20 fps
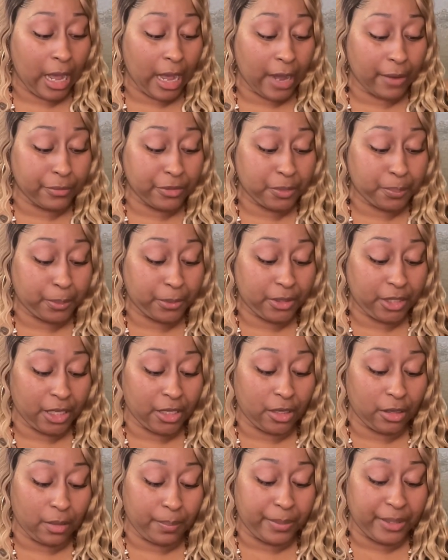I was
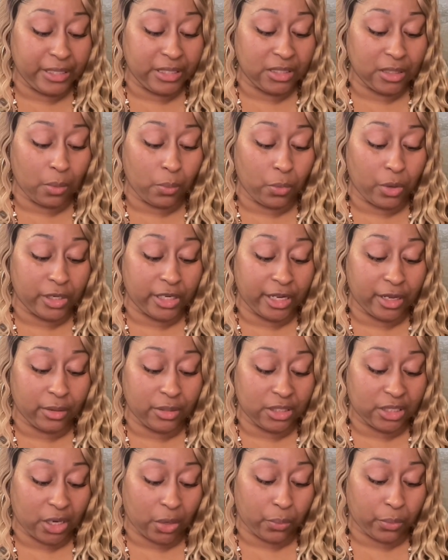pretending to be someone
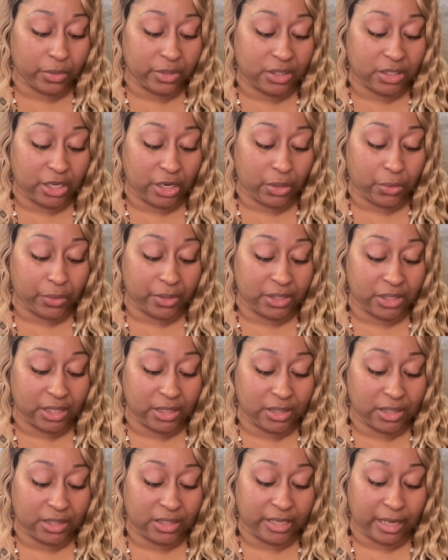else. There were secrets
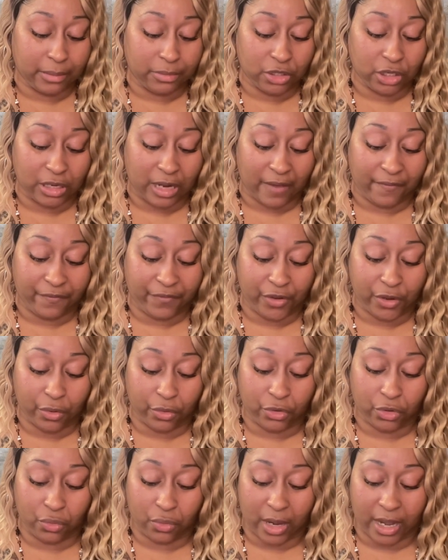and deception. I
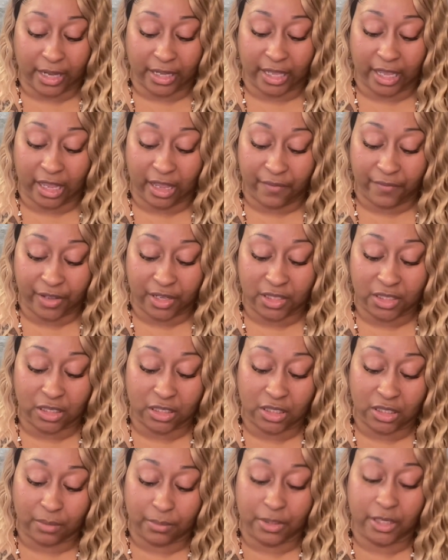feel you. I gave in
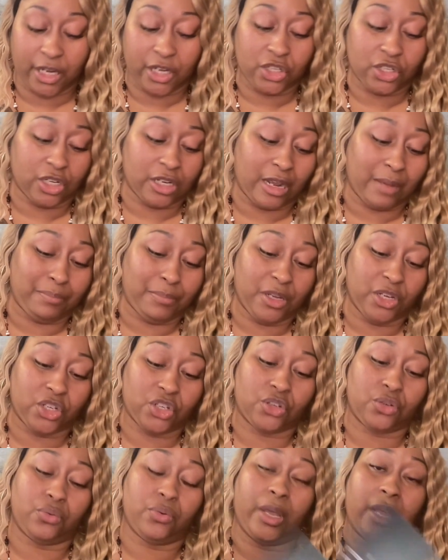to temptation. I
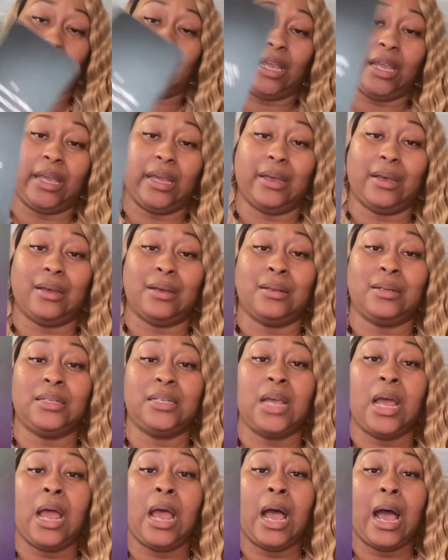miss you.
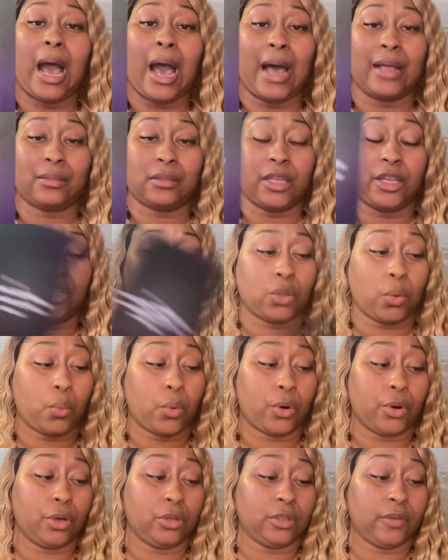And I think the
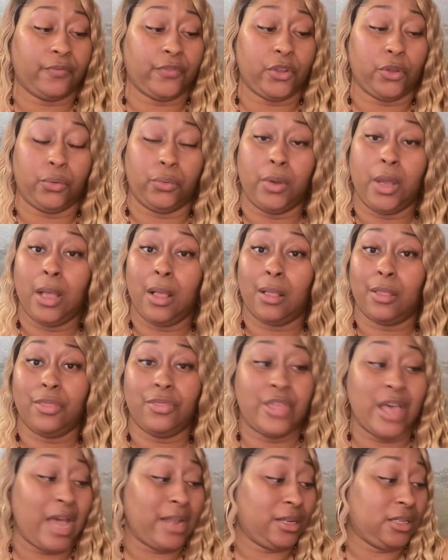world of you.
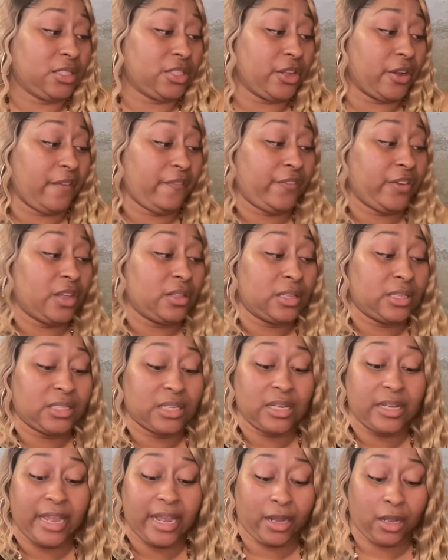That is their feelings.
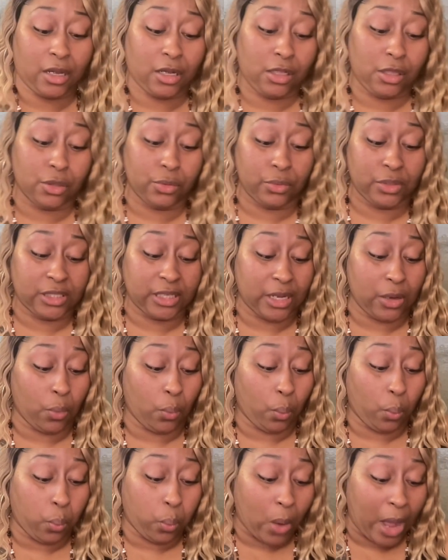And that concludes it.
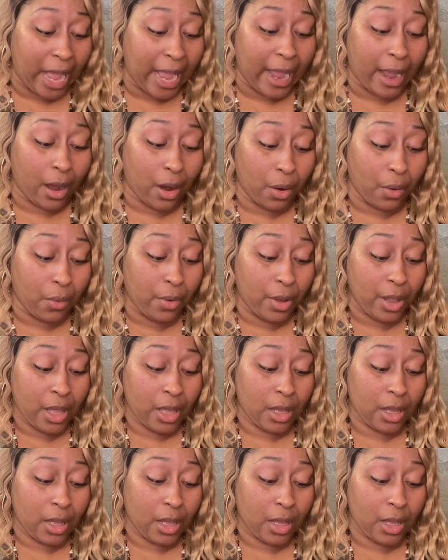Wow.